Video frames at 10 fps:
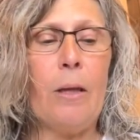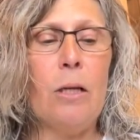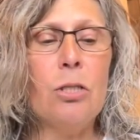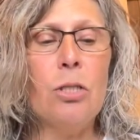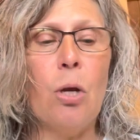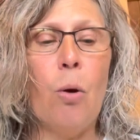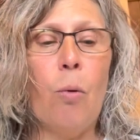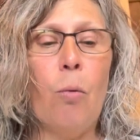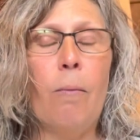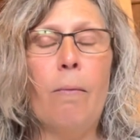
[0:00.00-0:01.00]

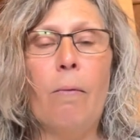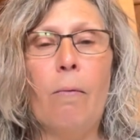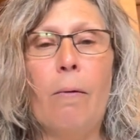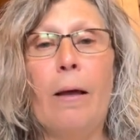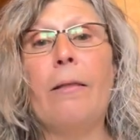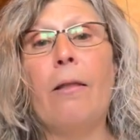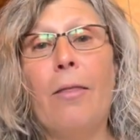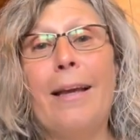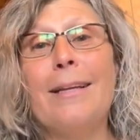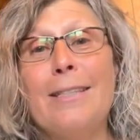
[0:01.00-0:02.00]
the
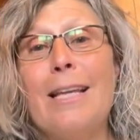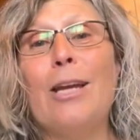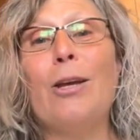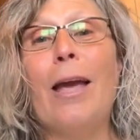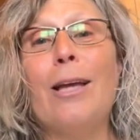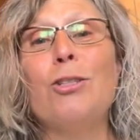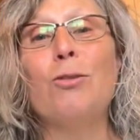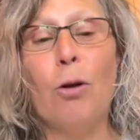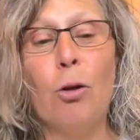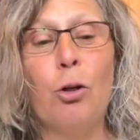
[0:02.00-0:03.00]
thing is that you can't
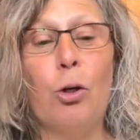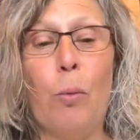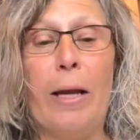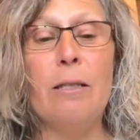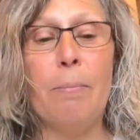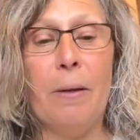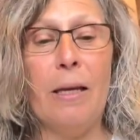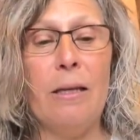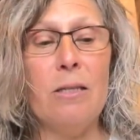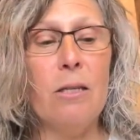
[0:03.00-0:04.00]
struggle your way to
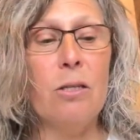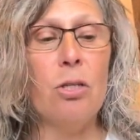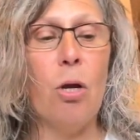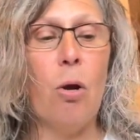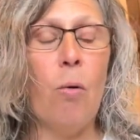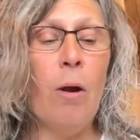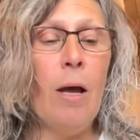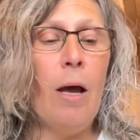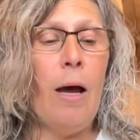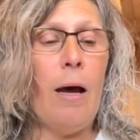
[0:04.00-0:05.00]
peace. So
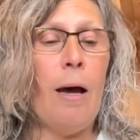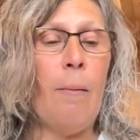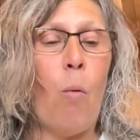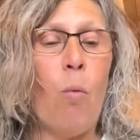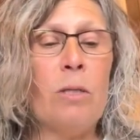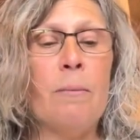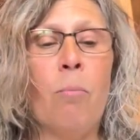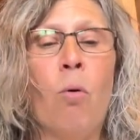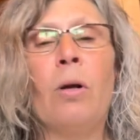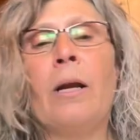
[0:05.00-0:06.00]
what's
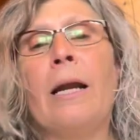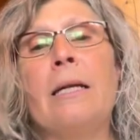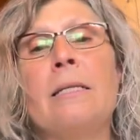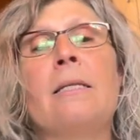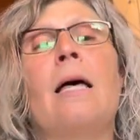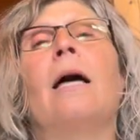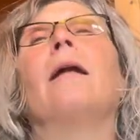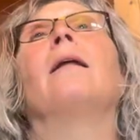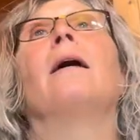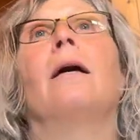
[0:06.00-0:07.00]
important is
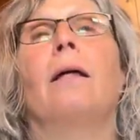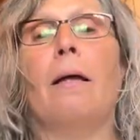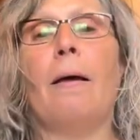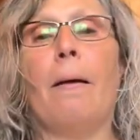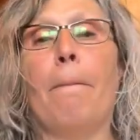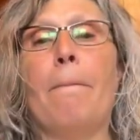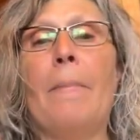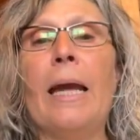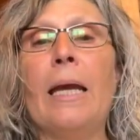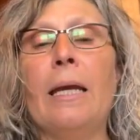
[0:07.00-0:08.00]
that
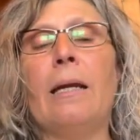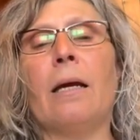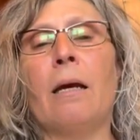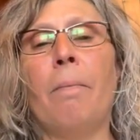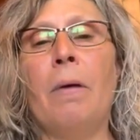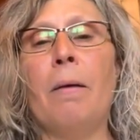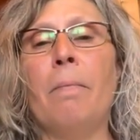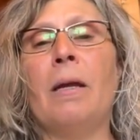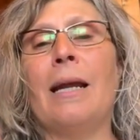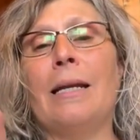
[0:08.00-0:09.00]
making a
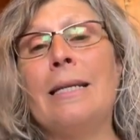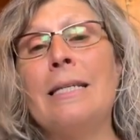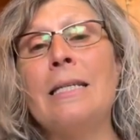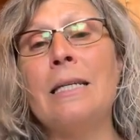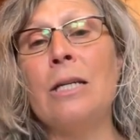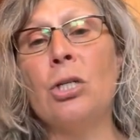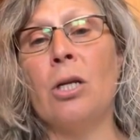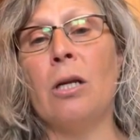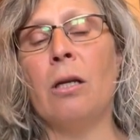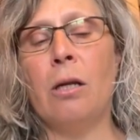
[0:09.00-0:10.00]
commitment, a
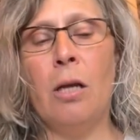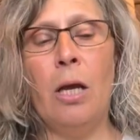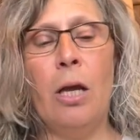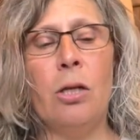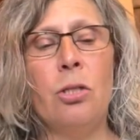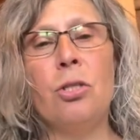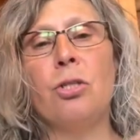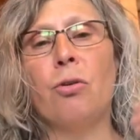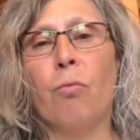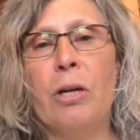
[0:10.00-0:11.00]
decision
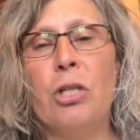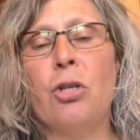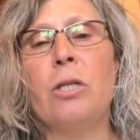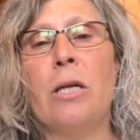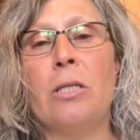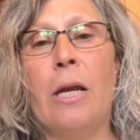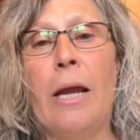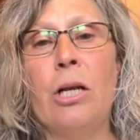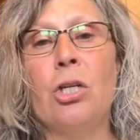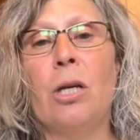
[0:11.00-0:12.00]
to reach your
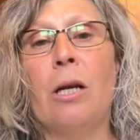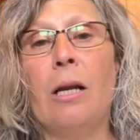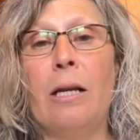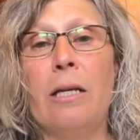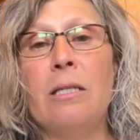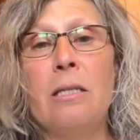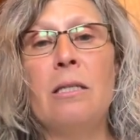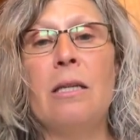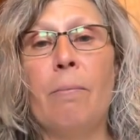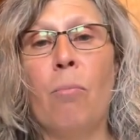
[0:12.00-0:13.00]
destination is
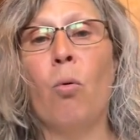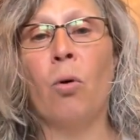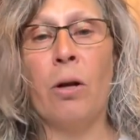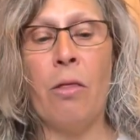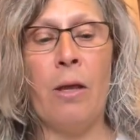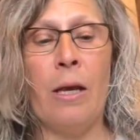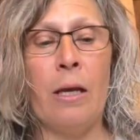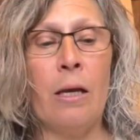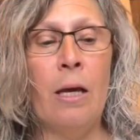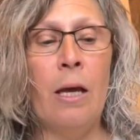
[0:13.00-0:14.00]
the important thing.